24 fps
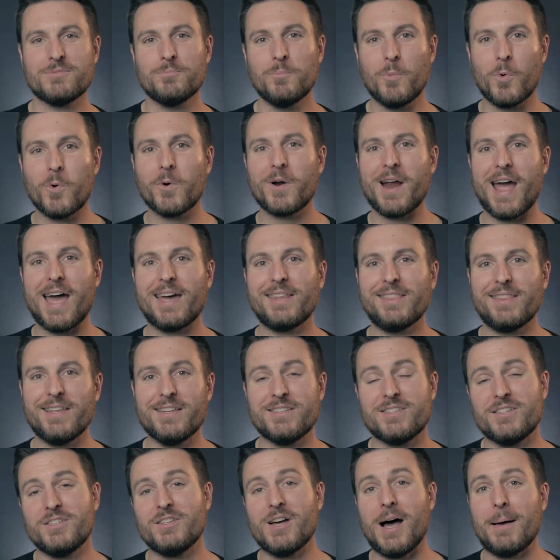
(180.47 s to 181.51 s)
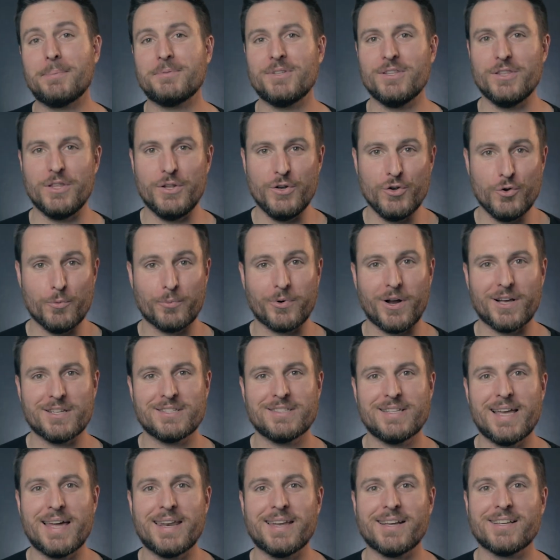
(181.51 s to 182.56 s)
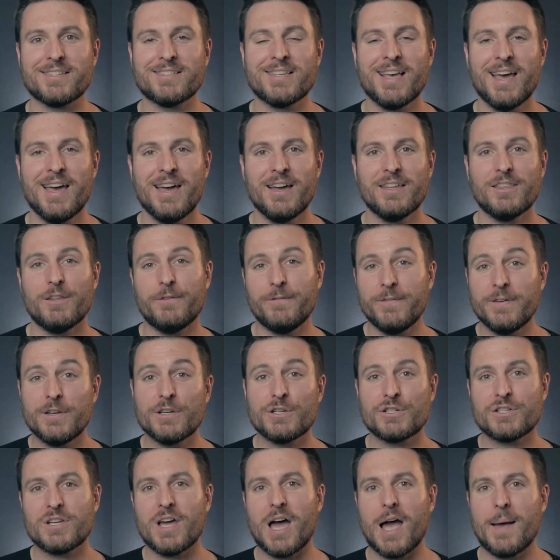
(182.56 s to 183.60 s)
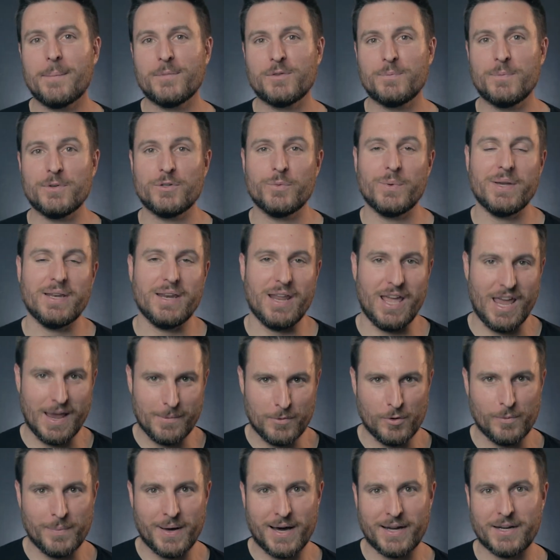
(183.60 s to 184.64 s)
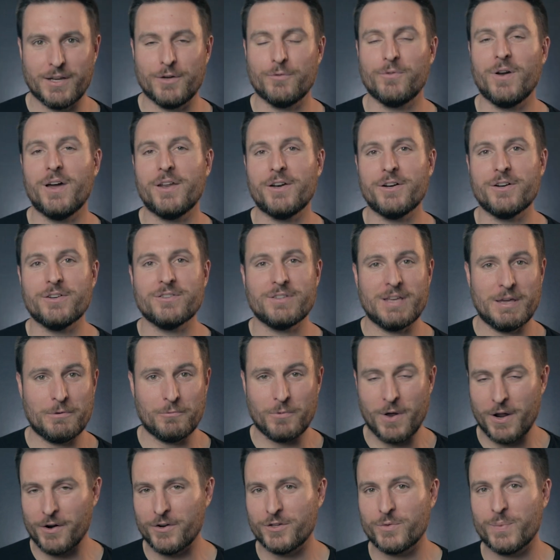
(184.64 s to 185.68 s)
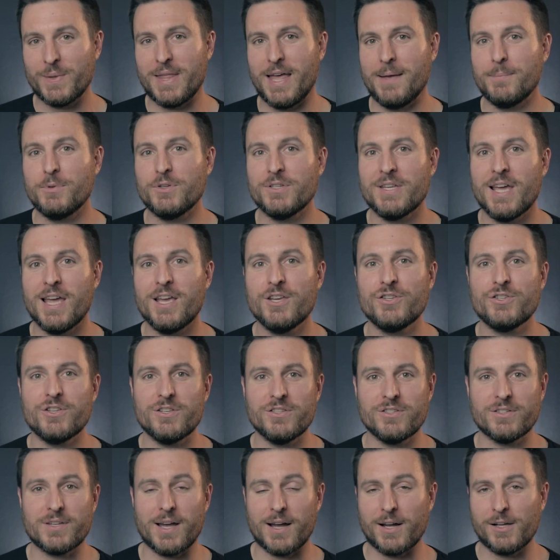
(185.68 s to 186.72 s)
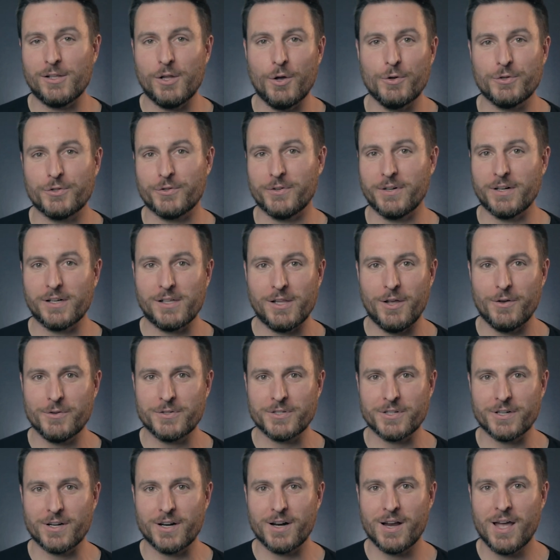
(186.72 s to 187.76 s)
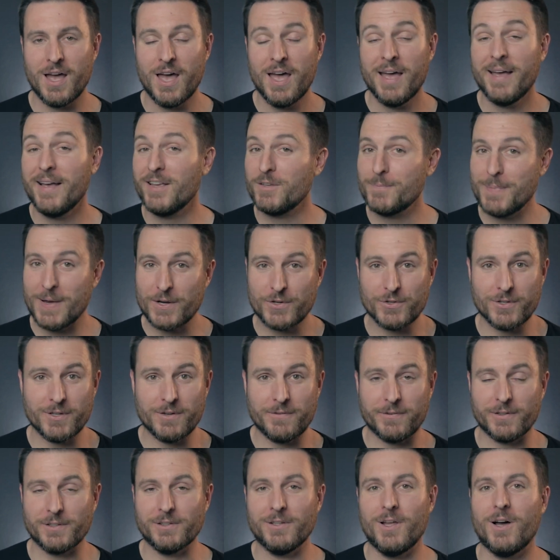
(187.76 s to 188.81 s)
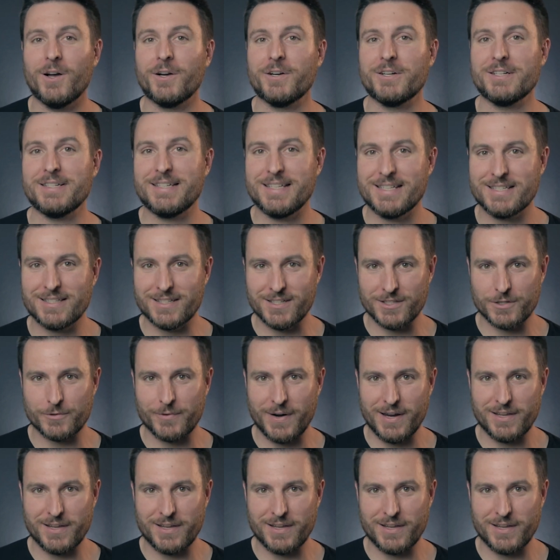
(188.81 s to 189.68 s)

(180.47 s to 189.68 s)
As more athletes adopted the new prosthetics, the finish times between able-bodied runners and runners with amputations got closer and closer, especially for longer distance